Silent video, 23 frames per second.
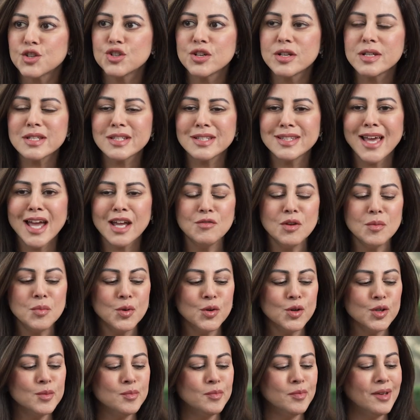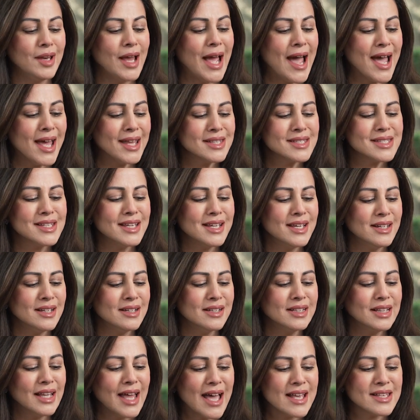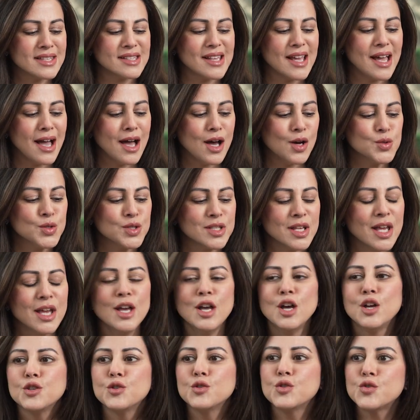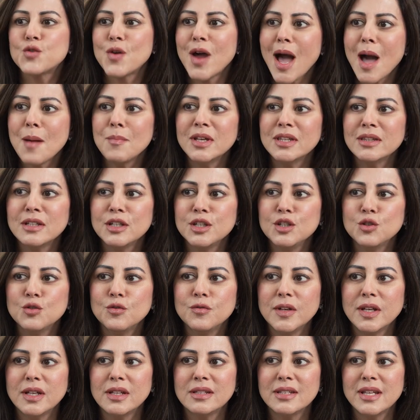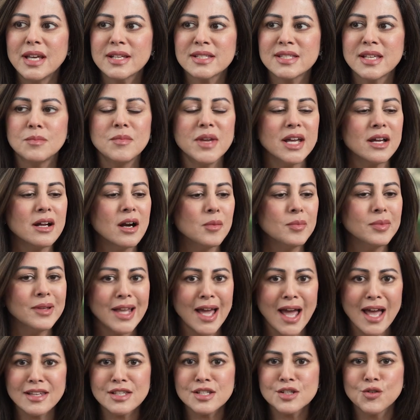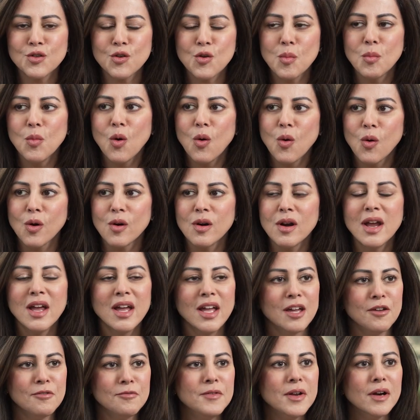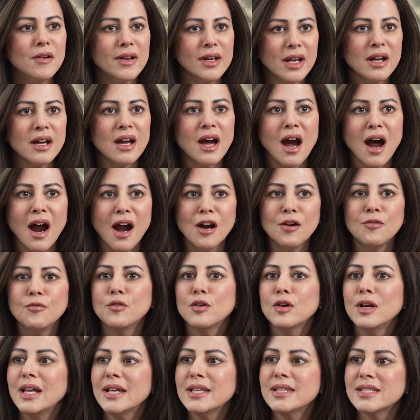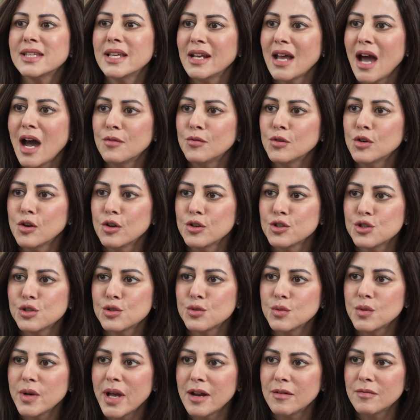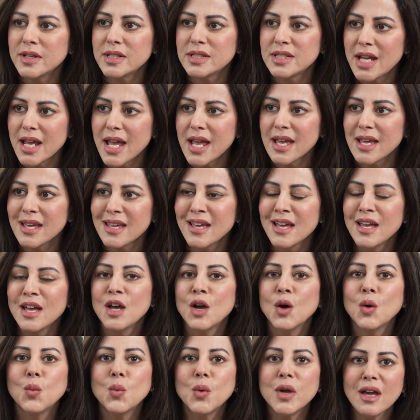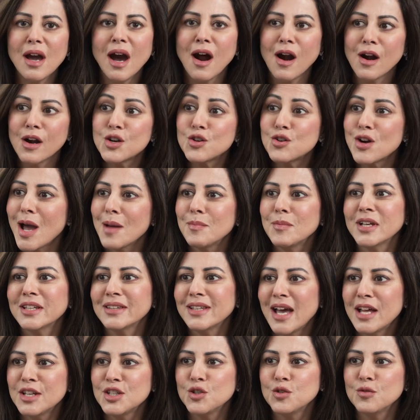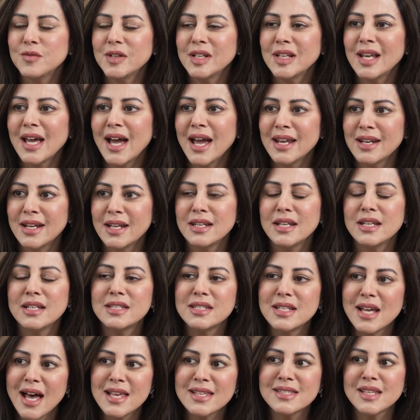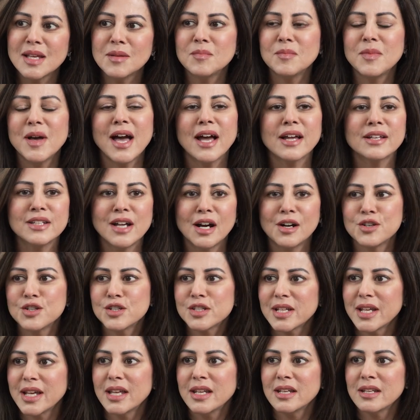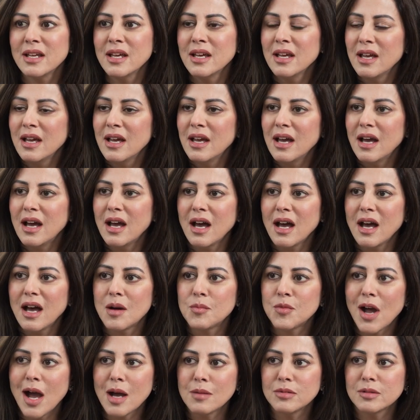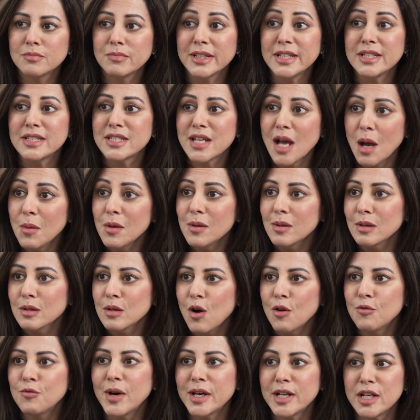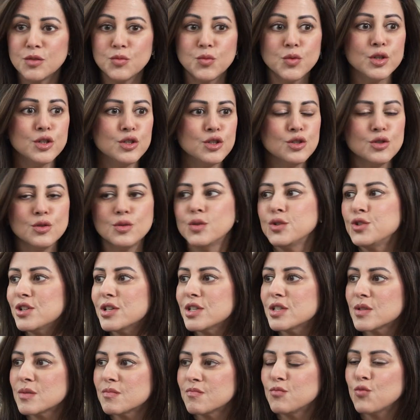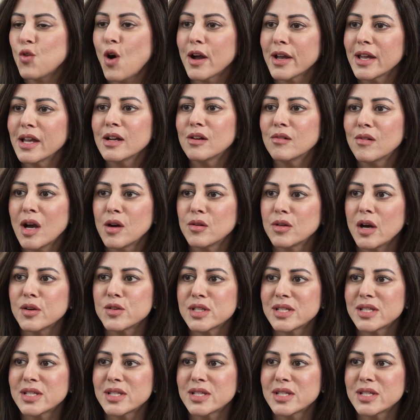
Just like we put plants in a glass house to trap in the UV index and make our plants grow more. If you're in a car for, let's say, an hour or two every day, we are trapping that UV light, and it does impact our skin. Probably double of what it would do just walking around outside.